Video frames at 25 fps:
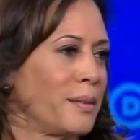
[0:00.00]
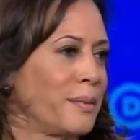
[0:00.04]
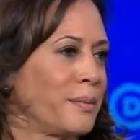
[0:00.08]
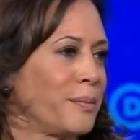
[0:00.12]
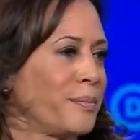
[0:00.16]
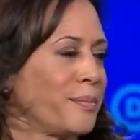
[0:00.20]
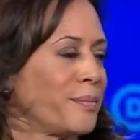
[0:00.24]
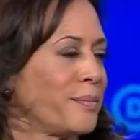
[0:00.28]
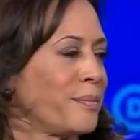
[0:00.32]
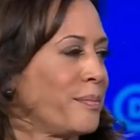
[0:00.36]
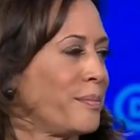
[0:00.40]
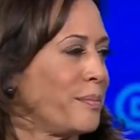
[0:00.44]

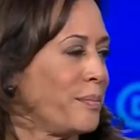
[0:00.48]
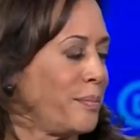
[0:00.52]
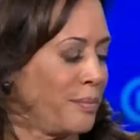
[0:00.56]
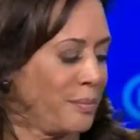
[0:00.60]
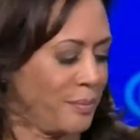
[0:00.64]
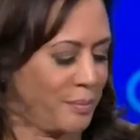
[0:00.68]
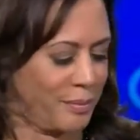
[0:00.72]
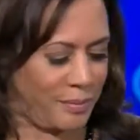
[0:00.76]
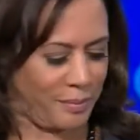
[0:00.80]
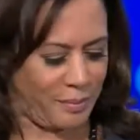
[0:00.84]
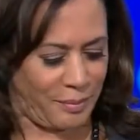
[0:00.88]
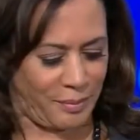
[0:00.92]

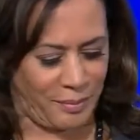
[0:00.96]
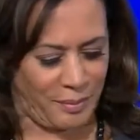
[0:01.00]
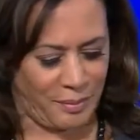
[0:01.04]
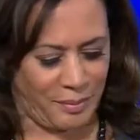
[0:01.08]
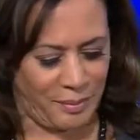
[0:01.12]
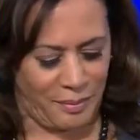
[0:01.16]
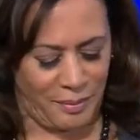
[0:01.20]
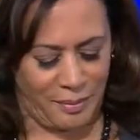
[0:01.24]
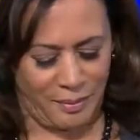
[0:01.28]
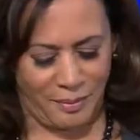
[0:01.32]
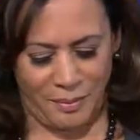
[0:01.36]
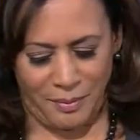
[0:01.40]

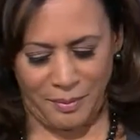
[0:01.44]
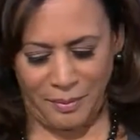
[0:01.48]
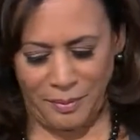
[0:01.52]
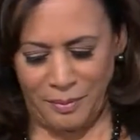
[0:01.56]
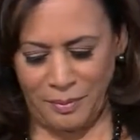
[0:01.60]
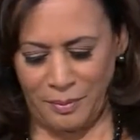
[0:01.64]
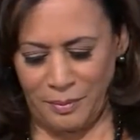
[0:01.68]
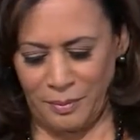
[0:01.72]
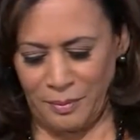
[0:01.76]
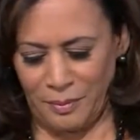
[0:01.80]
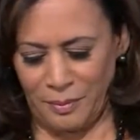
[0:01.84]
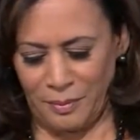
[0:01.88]

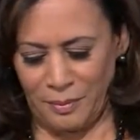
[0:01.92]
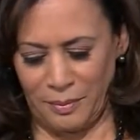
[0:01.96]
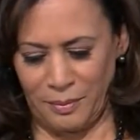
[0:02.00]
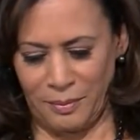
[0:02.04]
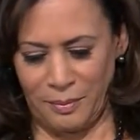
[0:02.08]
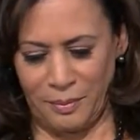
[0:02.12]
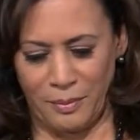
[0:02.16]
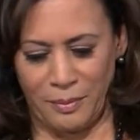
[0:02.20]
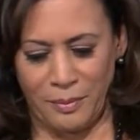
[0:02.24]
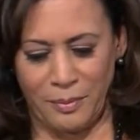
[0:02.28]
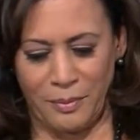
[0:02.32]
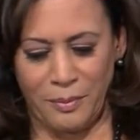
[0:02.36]

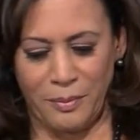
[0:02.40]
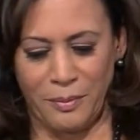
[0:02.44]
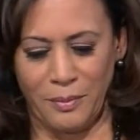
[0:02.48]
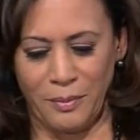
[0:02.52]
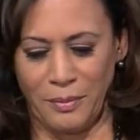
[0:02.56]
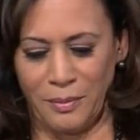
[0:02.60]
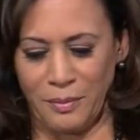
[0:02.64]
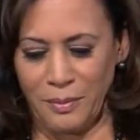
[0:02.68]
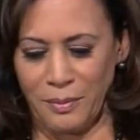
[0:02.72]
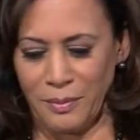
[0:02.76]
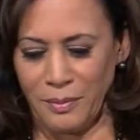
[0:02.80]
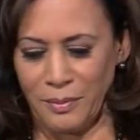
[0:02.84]

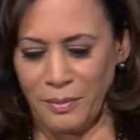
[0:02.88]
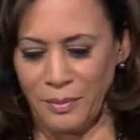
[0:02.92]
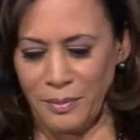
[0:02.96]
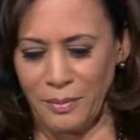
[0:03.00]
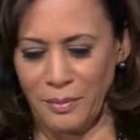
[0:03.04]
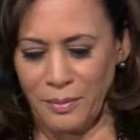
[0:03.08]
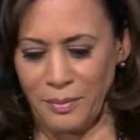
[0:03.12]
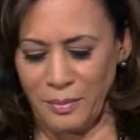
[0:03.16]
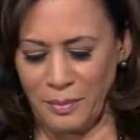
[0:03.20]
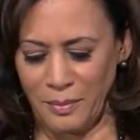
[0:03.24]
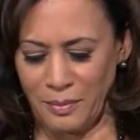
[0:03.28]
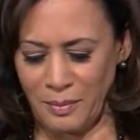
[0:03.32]

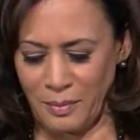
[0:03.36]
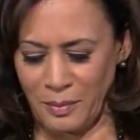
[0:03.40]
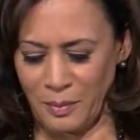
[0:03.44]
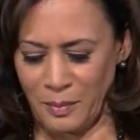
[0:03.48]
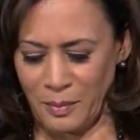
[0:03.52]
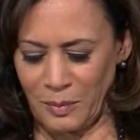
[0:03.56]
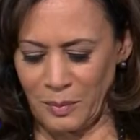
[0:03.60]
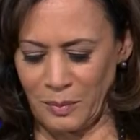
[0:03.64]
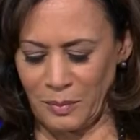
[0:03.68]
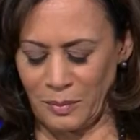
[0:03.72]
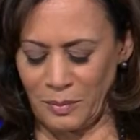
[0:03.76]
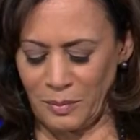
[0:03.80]

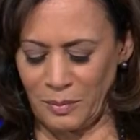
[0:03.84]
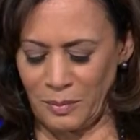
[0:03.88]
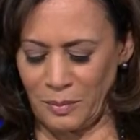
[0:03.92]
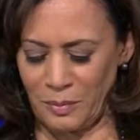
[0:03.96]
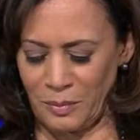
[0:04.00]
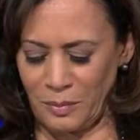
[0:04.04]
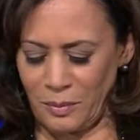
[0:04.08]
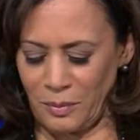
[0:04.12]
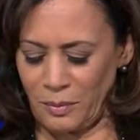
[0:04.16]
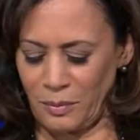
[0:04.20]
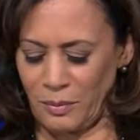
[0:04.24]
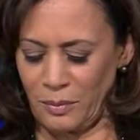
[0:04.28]

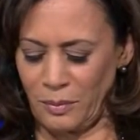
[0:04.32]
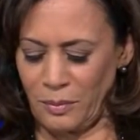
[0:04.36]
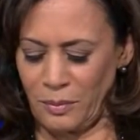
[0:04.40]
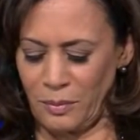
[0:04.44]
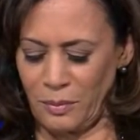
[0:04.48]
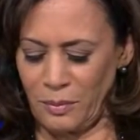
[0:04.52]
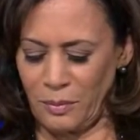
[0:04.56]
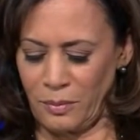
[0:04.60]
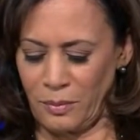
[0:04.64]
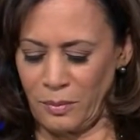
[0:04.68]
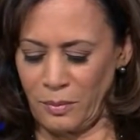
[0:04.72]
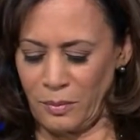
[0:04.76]

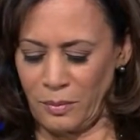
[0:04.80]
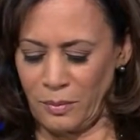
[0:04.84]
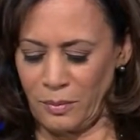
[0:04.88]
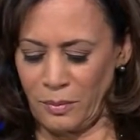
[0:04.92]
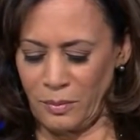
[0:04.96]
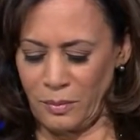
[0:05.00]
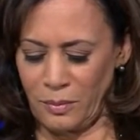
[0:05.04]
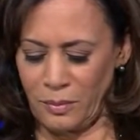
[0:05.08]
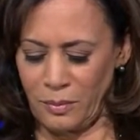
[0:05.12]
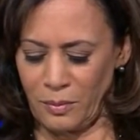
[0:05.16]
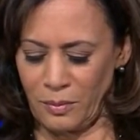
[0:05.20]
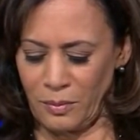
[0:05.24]

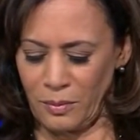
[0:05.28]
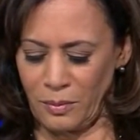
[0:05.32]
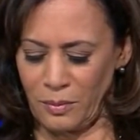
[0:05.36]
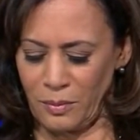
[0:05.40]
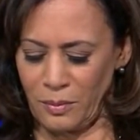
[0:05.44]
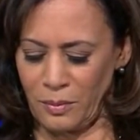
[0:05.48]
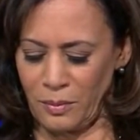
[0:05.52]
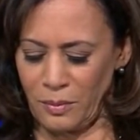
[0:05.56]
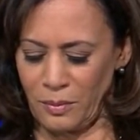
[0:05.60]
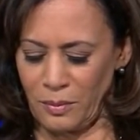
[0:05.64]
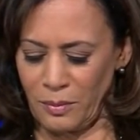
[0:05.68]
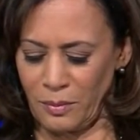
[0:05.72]

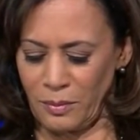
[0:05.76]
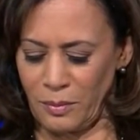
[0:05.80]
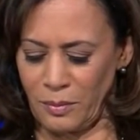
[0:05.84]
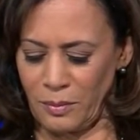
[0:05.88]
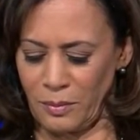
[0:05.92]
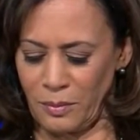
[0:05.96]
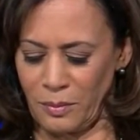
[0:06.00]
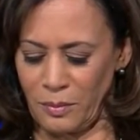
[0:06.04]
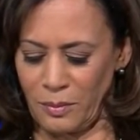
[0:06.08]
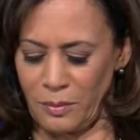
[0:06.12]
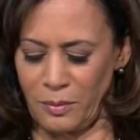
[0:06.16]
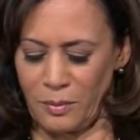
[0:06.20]

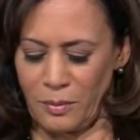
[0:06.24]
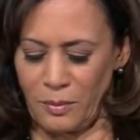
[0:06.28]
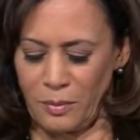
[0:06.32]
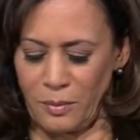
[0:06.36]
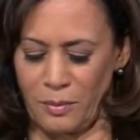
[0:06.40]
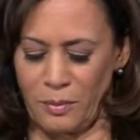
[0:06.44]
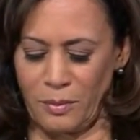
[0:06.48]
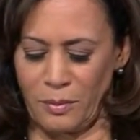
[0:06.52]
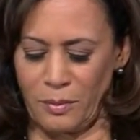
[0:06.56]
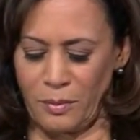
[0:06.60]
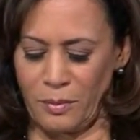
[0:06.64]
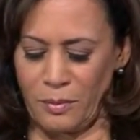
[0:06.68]

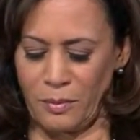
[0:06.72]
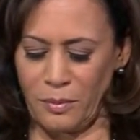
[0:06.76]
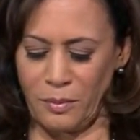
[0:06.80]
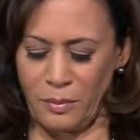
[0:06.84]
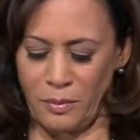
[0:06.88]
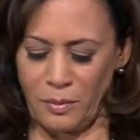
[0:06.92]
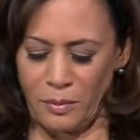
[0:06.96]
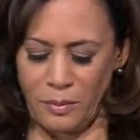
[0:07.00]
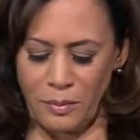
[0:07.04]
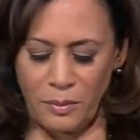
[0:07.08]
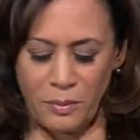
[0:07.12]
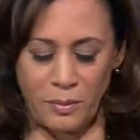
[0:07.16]

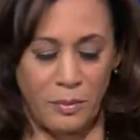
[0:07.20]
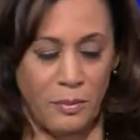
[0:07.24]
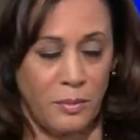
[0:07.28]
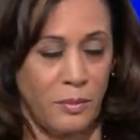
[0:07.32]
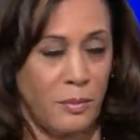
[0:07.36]
[no speech]